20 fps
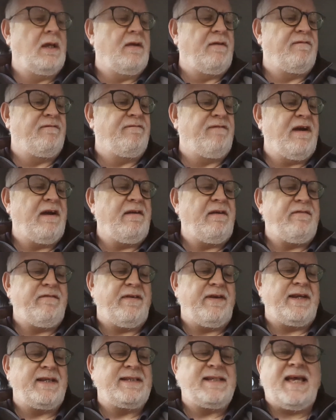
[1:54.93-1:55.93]
very,
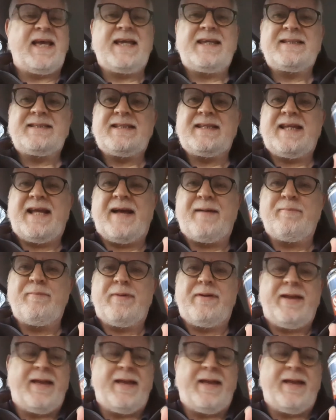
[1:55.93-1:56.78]
very tasty amber